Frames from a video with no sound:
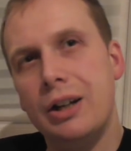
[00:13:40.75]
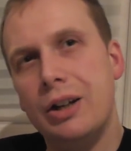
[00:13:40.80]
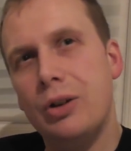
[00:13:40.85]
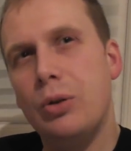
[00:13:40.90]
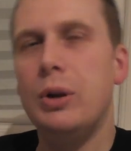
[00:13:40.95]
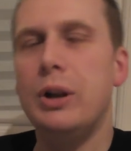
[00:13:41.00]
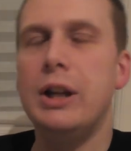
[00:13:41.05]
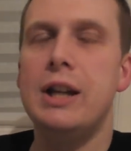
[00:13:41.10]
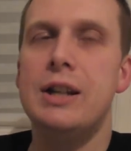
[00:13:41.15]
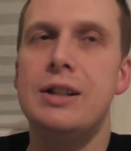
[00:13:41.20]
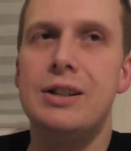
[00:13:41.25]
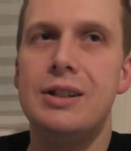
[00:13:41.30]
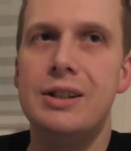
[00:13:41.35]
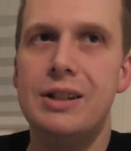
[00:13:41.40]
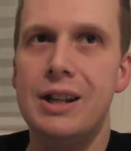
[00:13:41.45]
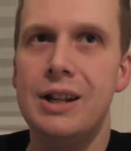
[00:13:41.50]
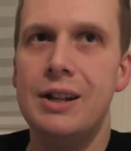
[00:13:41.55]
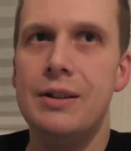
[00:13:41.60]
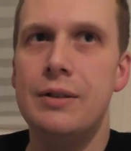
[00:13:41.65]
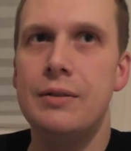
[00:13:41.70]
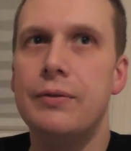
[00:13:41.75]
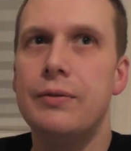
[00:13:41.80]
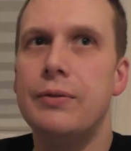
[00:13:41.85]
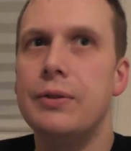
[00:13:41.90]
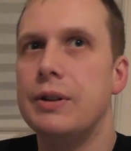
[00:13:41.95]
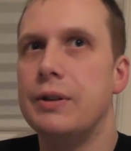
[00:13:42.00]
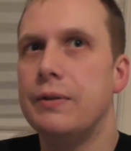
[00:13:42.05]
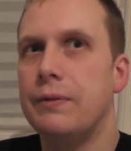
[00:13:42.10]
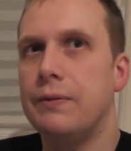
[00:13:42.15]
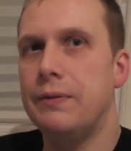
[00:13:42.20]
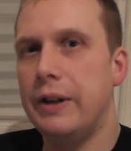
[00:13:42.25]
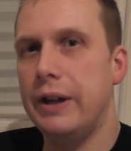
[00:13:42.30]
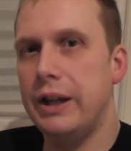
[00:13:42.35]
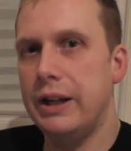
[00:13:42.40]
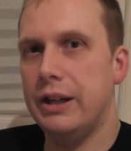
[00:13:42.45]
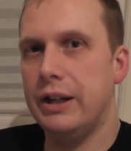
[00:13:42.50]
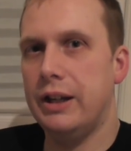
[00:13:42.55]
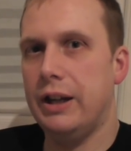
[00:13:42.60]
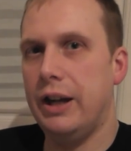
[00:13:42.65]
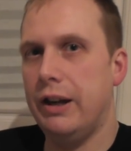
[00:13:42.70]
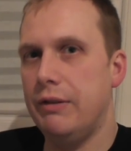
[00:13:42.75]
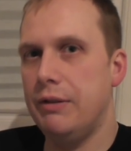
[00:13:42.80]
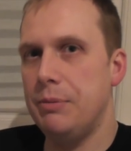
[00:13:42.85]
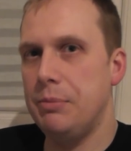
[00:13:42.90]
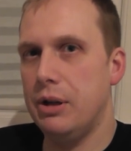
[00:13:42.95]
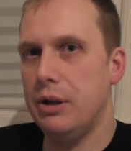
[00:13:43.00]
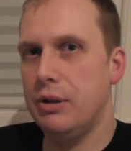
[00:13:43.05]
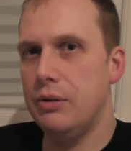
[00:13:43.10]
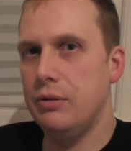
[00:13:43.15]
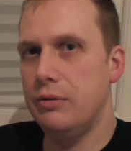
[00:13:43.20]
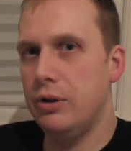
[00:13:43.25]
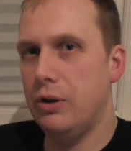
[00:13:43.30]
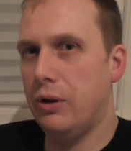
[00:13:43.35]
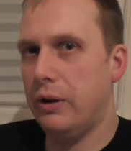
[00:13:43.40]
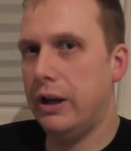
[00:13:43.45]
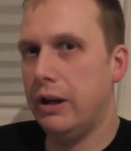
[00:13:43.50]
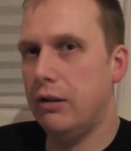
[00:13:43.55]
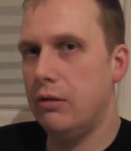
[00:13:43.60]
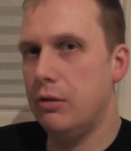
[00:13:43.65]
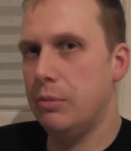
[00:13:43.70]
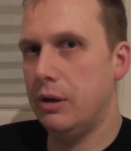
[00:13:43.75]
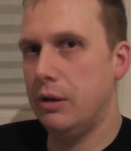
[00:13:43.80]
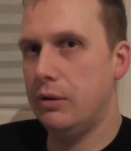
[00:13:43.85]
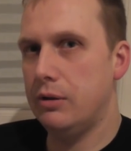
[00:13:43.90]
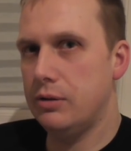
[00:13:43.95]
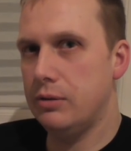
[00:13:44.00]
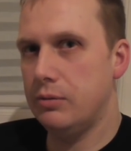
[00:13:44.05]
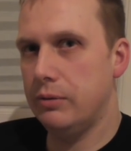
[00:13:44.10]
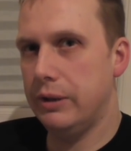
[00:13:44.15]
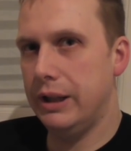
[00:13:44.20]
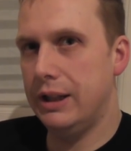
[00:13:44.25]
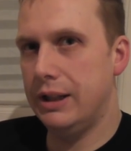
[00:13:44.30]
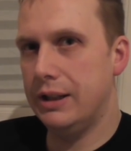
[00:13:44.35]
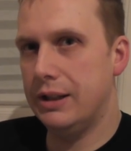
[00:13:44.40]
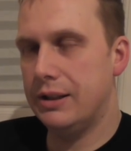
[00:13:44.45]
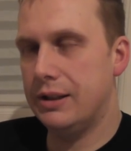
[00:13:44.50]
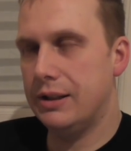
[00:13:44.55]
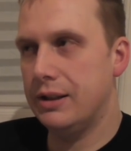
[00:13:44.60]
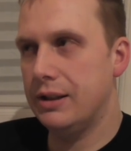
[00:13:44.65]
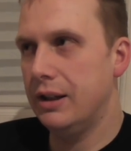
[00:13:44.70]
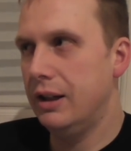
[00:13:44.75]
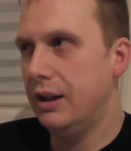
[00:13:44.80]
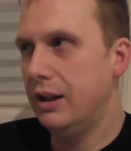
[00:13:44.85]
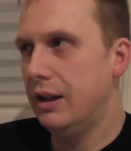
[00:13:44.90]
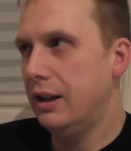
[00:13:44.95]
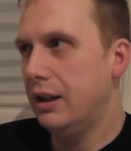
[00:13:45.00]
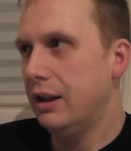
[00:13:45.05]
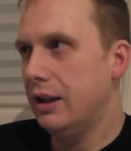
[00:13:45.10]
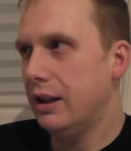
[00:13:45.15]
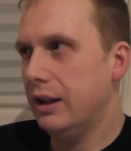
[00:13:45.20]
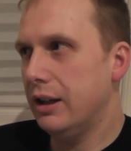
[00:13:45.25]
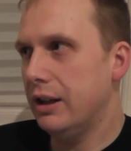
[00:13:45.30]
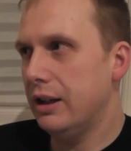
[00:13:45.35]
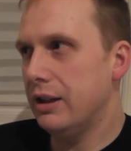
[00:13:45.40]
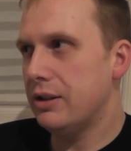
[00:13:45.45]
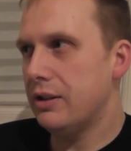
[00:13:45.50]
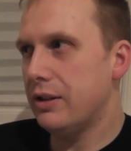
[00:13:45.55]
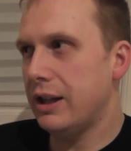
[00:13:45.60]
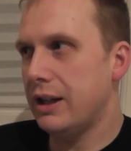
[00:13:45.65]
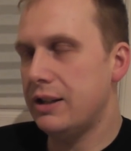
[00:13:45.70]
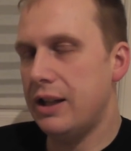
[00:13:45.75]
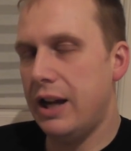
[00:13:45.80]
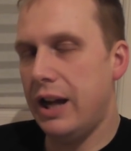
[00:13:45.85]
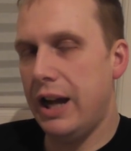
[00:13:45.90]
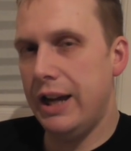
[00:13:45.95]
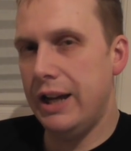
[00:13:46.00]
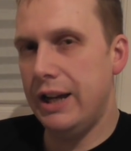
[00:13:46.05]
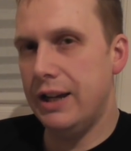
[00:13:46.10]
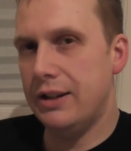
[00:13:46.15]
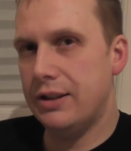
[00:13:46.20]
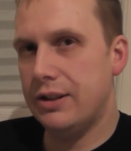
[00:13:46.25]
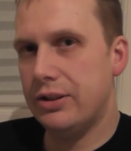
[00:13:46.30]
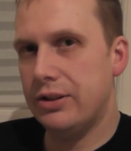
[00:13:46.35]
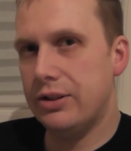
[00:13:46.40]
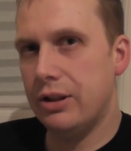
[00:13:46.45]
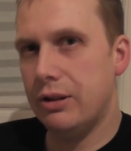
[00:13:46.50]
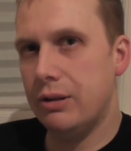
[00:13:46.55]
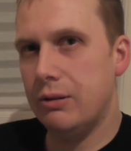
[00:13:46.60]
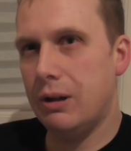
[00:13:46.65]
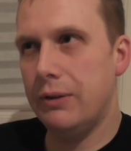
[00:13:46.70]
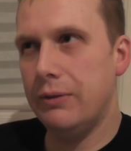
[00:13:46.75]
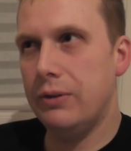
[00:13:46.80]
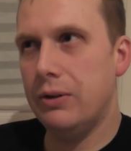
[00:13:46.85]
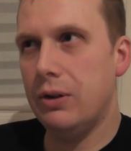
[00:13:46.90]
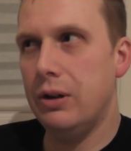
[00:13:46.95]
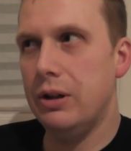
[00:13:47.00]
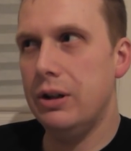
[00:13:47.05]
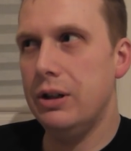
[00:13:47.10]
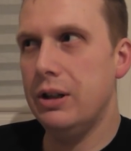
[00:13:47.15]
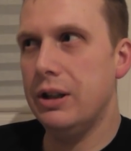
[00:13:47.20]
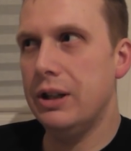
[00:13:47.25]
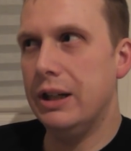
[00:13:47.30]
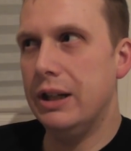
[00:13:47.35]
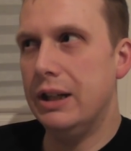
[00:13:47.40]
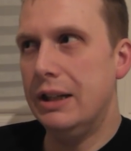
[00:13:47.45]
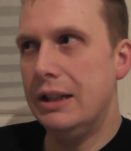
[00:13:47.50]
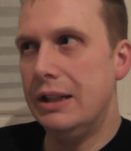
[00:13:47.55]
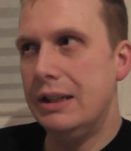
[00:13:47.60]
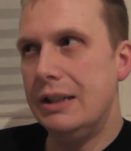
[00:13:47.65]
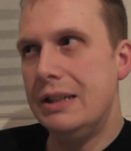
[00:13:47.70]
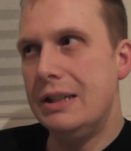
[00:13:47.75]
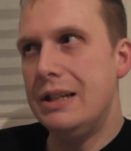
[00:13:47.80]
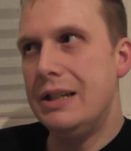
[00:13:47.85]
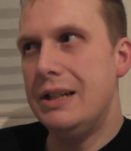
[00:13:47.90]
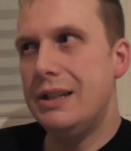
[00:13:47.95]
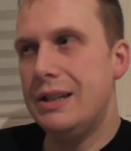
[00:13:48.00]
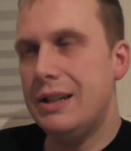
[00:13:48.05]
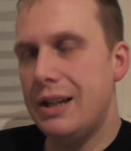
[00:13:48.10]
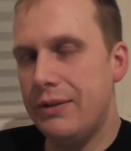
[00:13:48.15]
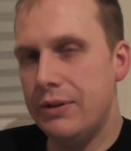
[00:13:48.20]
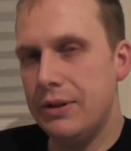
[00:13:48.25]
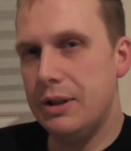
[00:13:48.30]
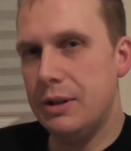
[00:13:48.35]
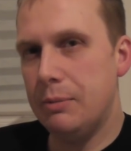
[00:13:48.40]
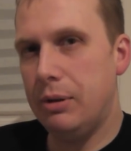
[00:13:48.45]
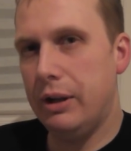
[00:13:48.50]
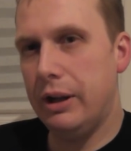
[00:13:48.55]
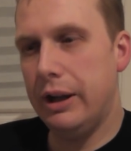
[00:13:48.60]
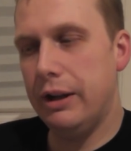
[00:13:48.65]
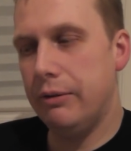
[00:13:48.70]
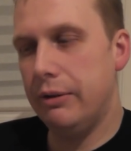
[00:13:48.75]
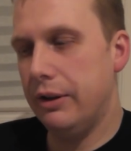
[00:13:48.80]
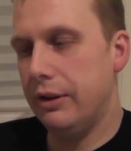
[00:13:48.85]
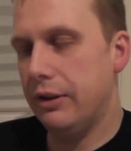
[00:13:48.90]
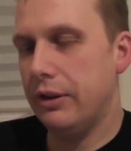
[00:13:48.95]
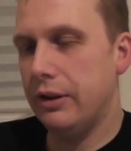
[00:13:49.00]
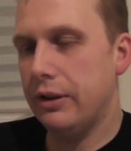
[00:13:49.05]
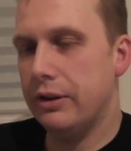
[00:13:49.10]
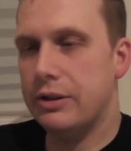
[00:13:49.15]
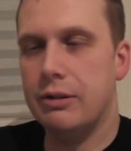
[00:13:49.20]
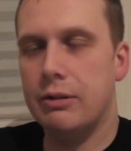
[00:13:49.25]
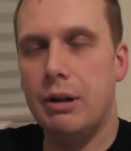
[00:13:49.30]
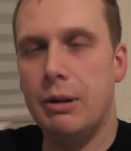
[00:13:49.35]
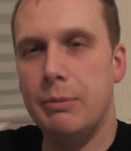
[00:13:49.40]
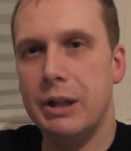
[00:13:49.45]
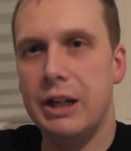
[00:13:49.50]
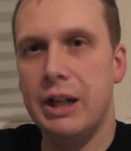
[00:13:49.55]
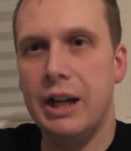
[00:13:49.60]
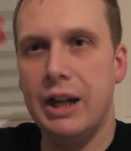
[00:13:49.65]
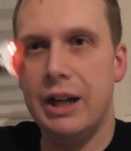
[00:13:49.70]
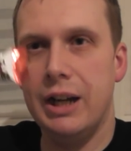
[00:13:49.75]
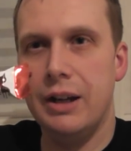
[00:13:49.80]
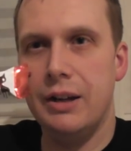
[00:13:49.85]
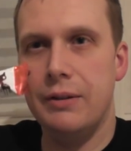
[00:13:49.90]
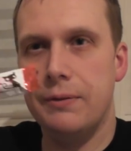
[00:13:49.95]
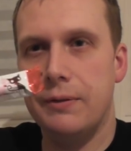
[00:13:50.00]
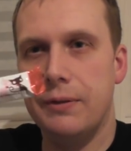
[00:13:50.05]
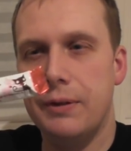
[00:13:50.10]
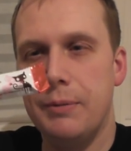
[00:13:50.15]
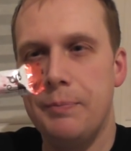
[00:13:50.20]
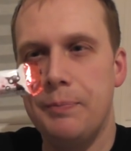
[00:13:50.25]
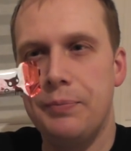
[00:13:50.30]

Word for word: call it a sin for the fake Haribo, not Haribo sweets. So that's 8, so I've got another 7 to play with, so I'm going to have